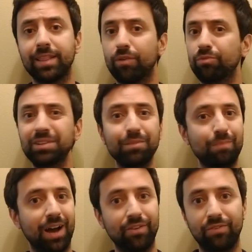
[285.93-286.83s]
that really
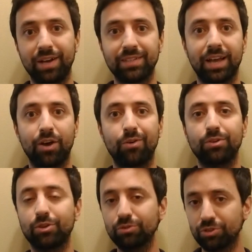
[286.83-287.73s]
modifies
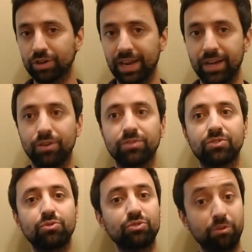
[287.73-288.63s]
how user
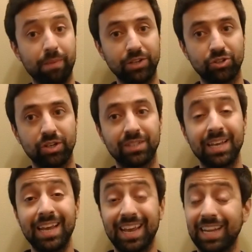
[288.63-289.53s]
counts, user metrics,